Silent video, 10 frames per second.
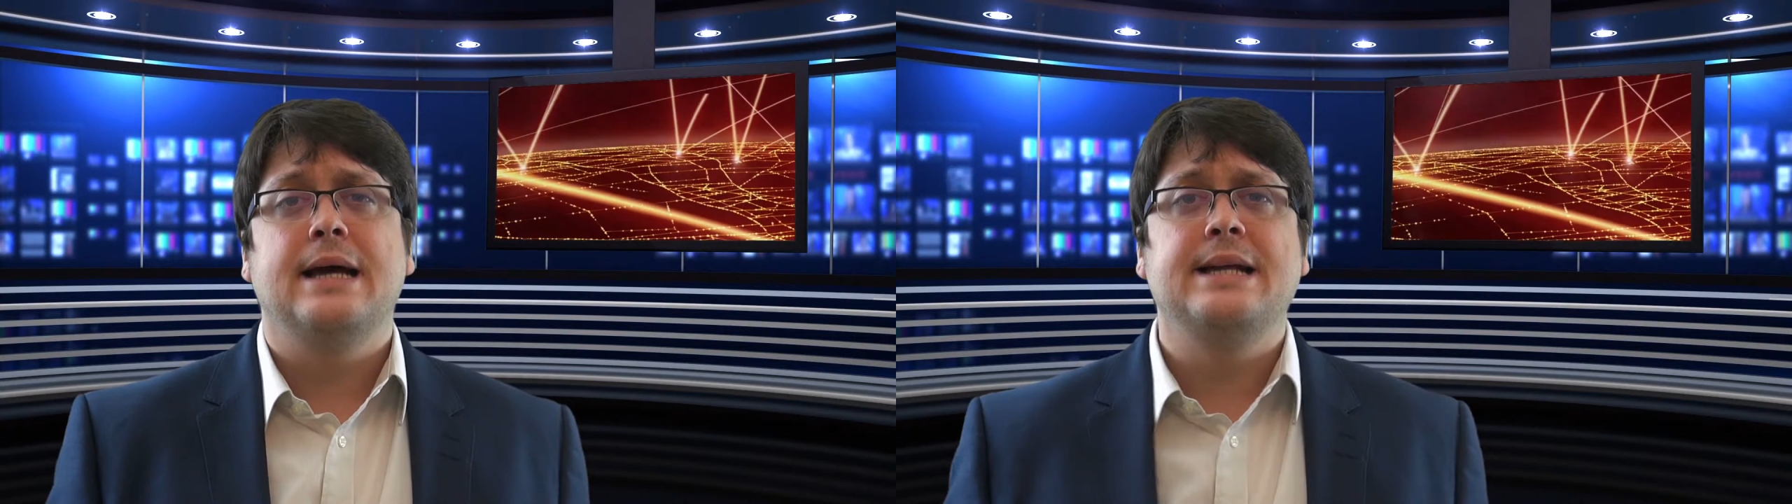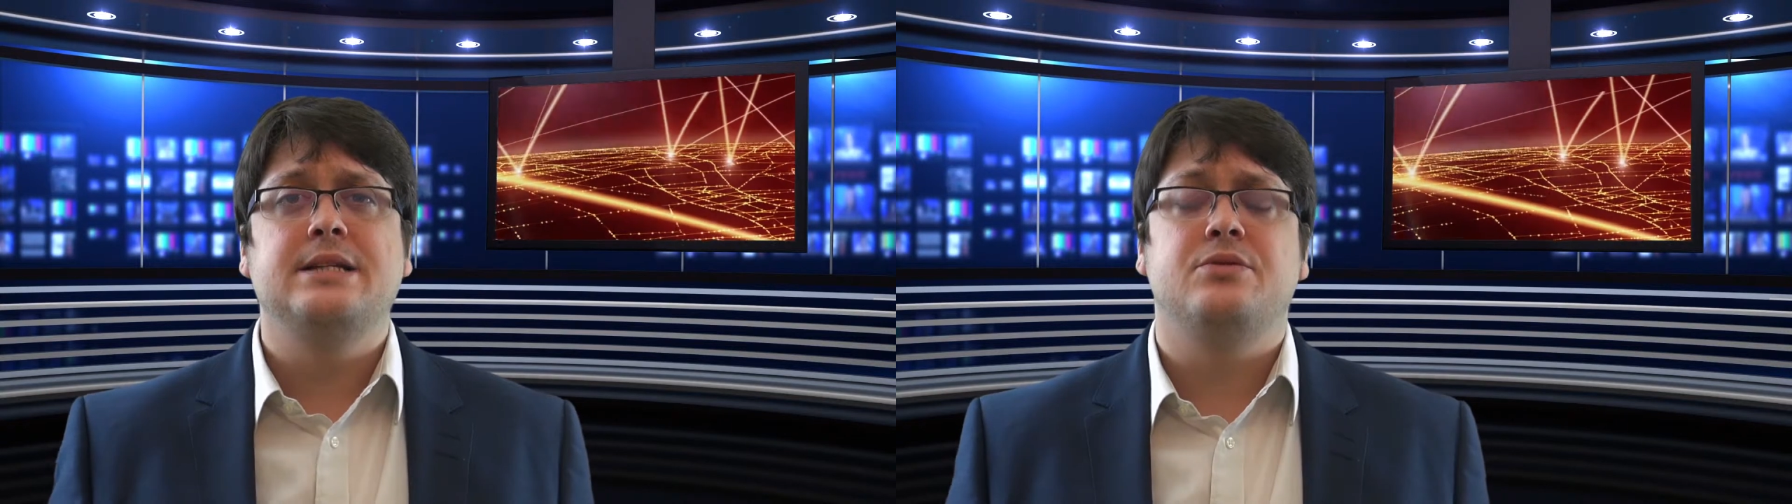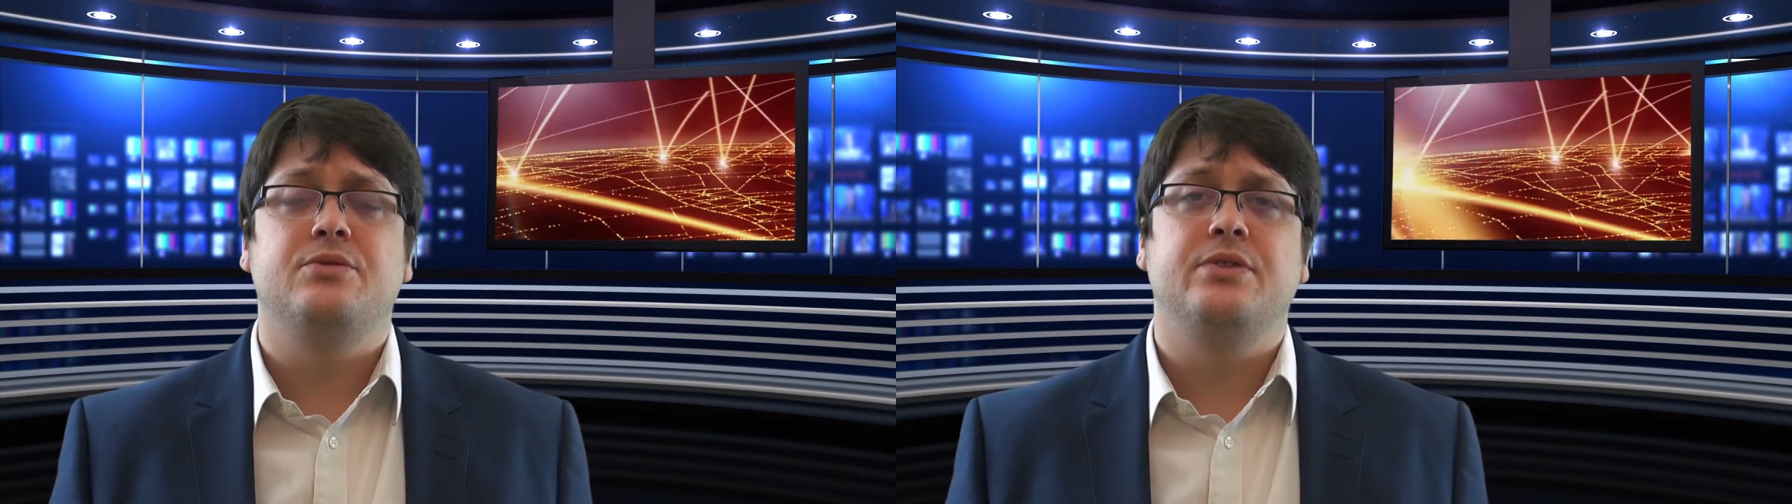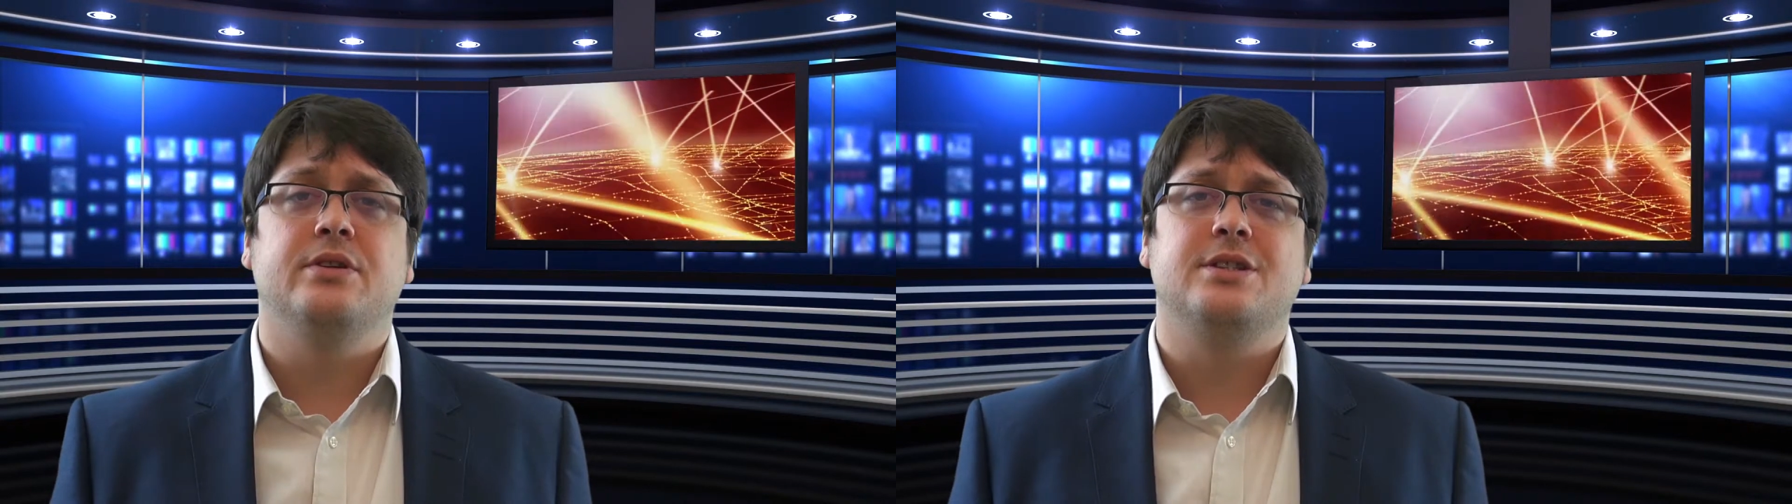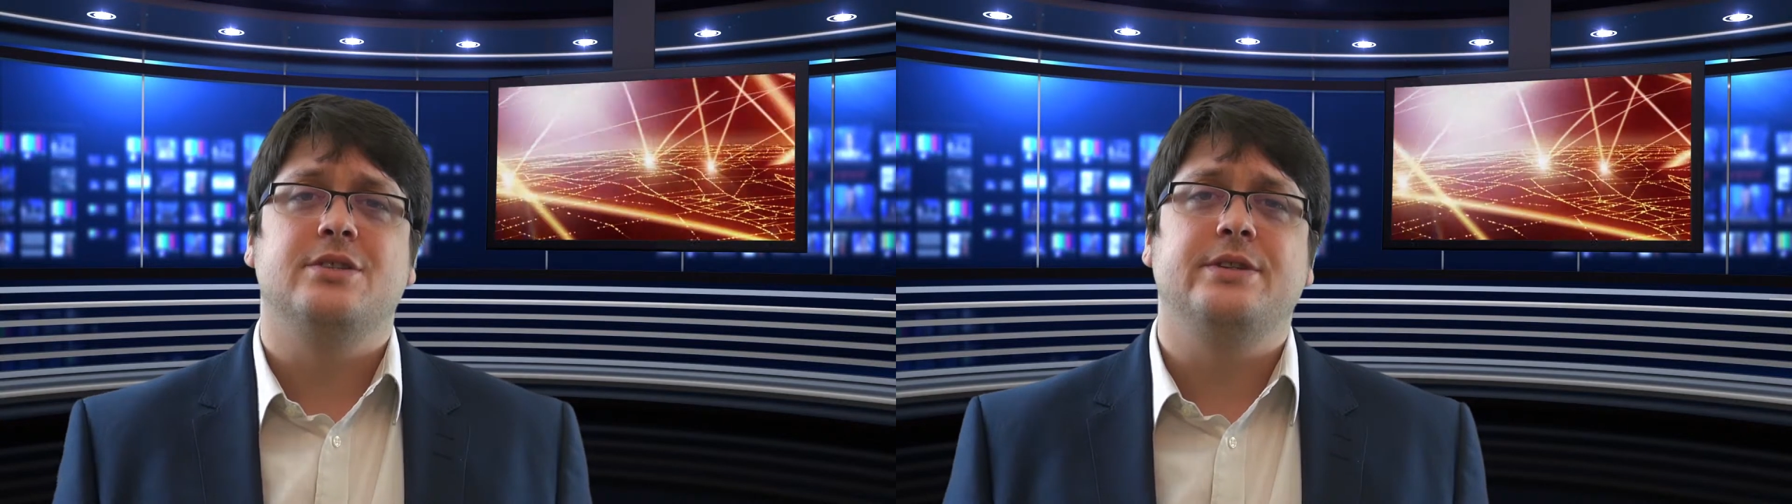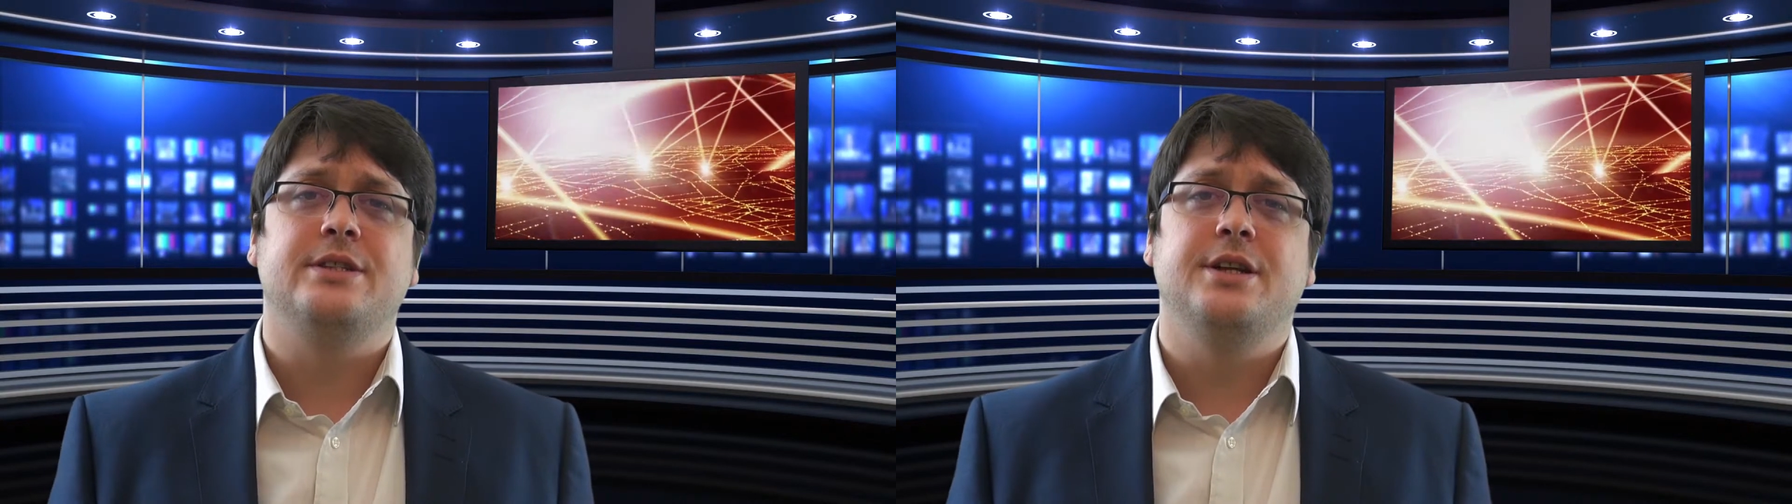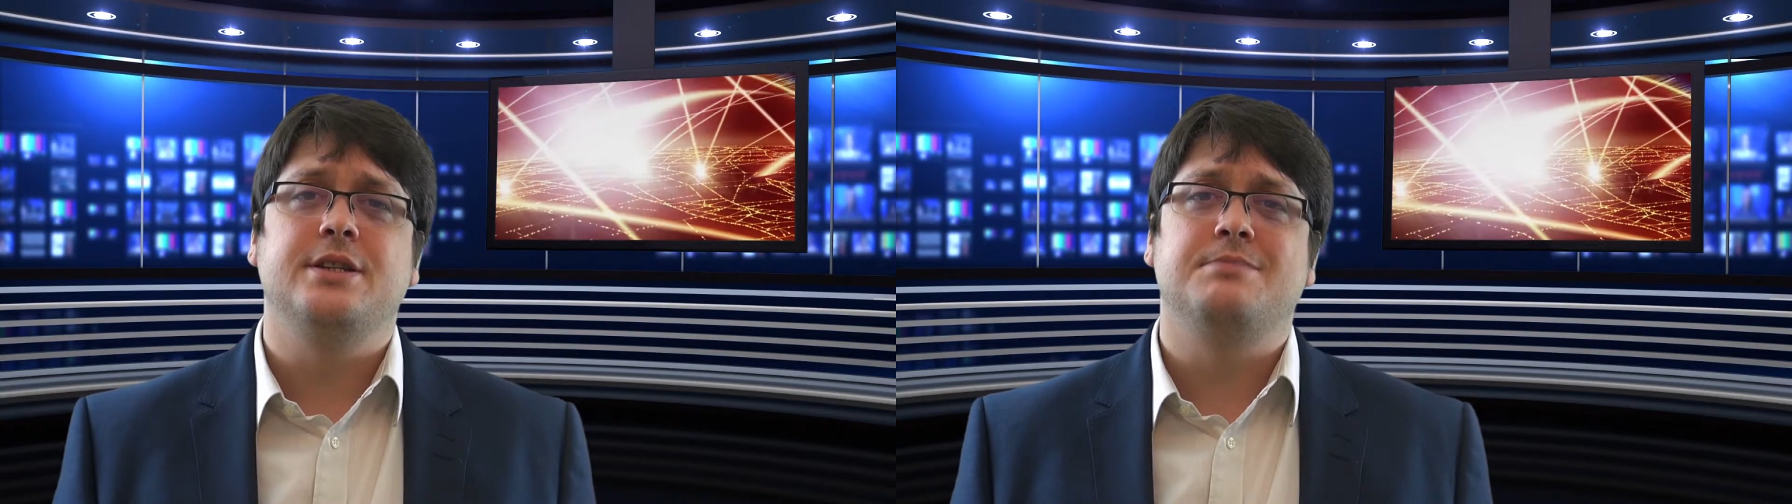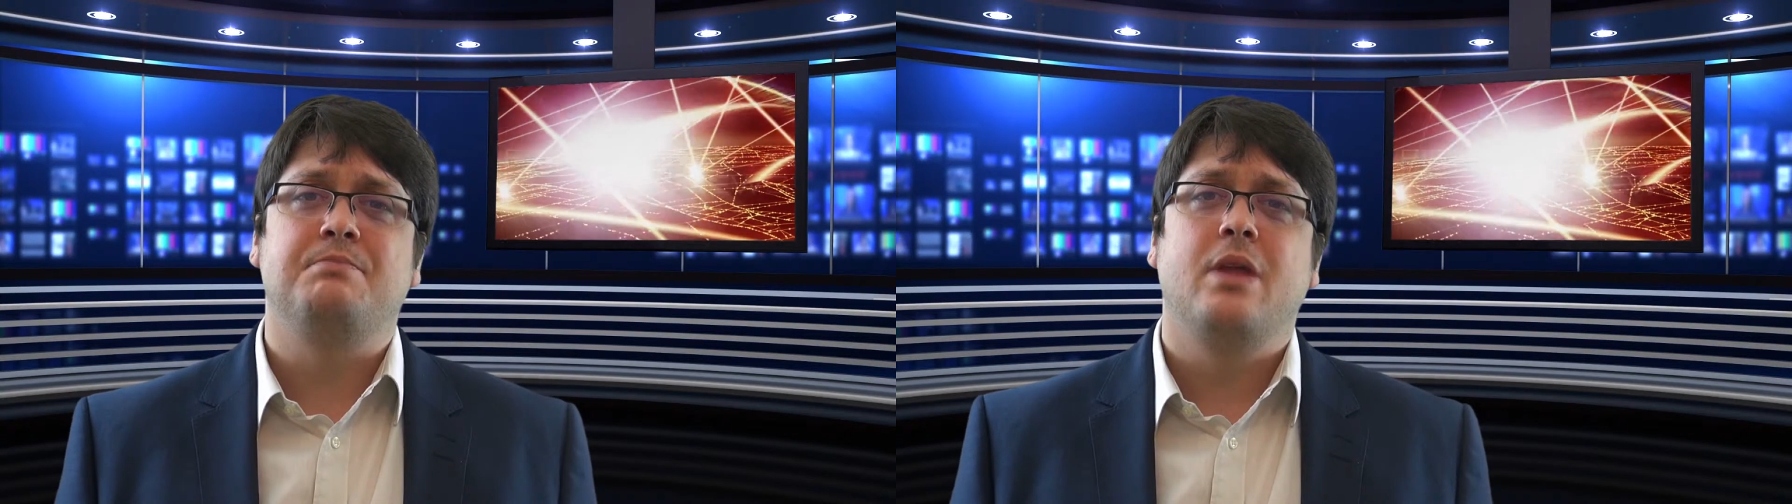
editor of Field Service News,